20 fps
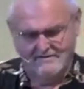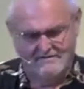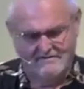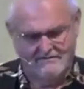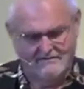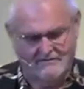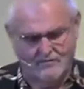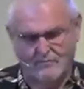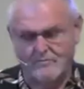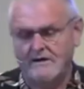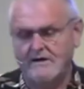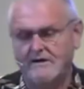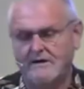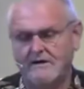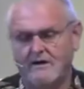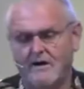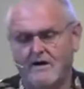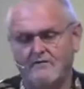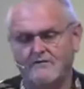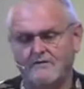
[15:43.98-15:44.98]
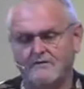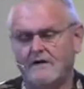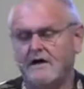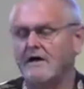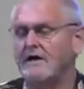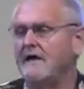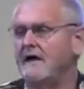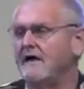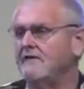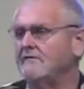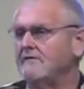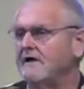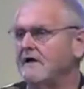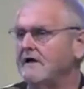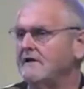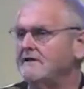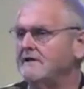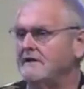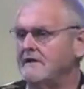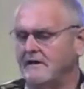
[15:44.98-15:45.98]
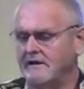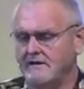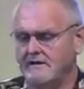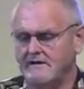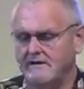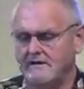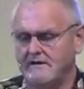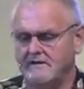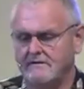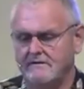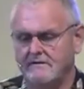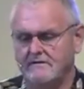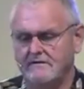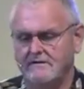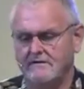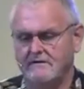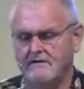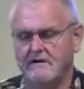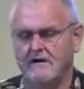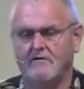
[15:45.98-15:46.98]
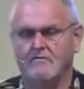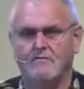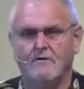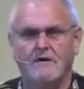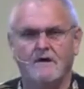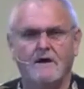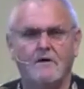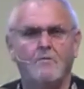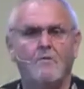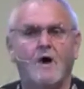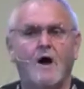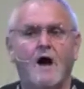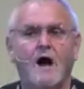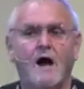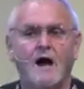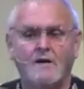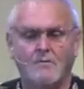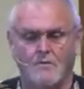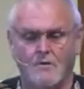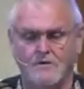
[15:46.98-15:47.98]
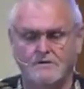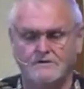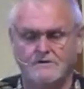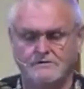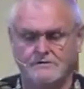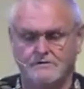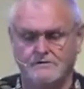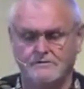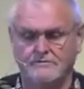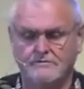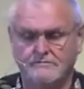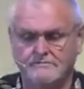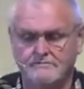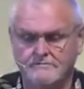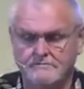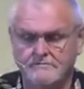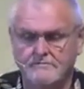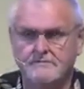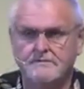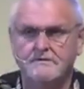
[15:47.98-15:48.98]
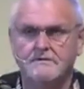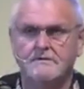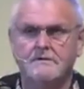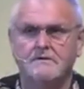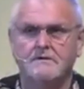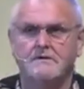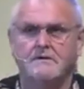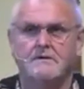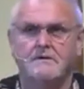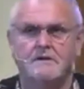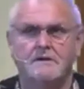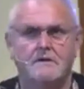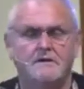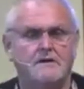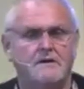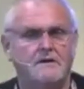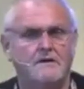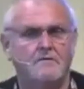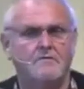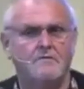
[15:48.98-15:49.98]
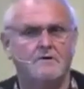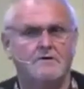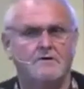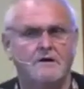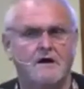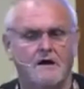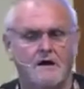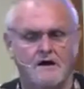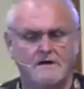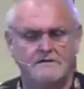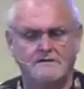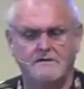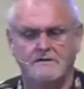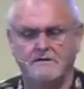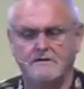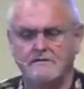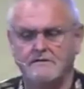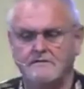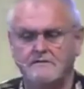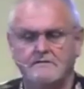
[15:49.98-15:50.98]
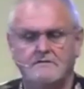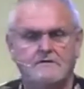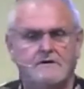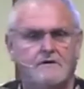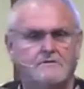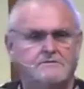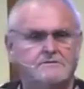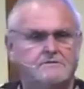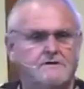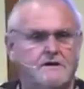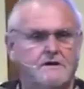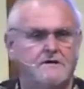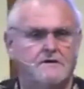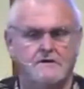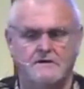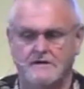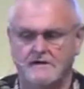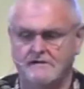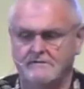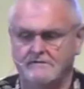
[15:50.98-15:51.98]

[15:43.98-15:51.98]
For me, often I have an idea of what I want to do, And then I want God to co-sign on it.